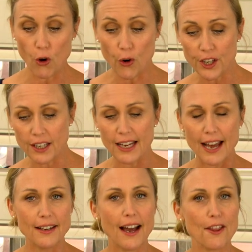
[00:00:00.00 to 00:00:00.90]
or you can
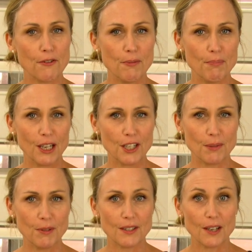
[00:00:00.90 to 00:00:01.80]
add other
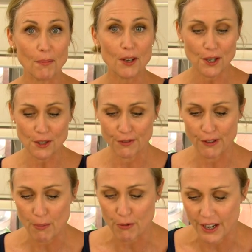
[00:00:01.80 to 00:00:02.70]
embellishments. I'm going to use
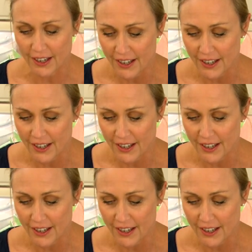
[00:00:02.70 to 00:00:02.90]
fabric.